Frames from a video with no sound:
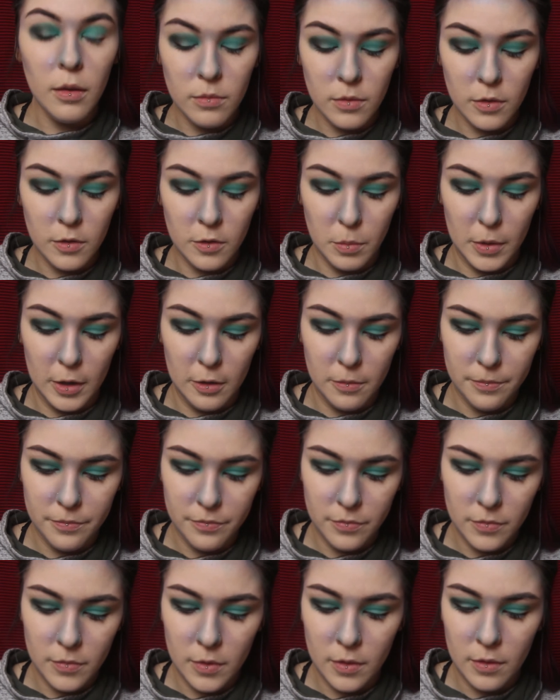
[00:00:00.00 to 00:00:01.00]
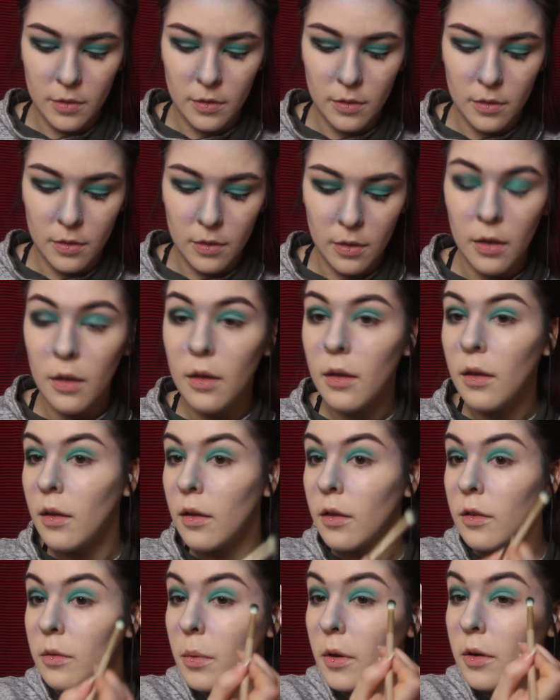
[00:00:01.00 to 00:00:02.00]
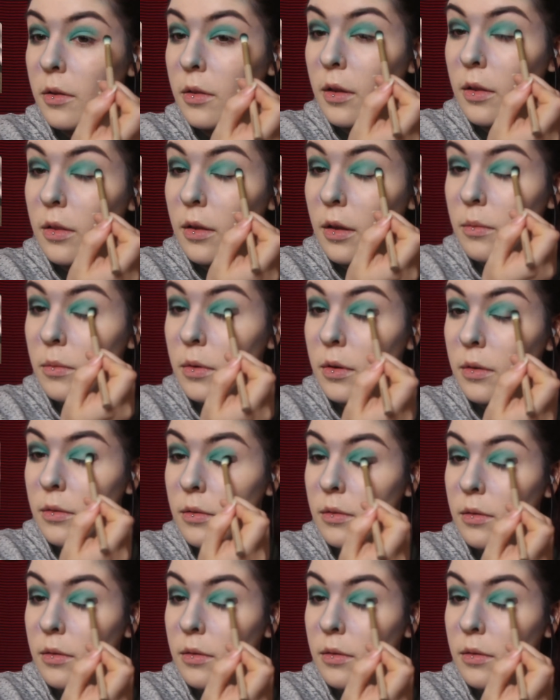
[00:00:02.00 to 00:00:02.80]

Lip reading: Looks better. It's better than I thought it would.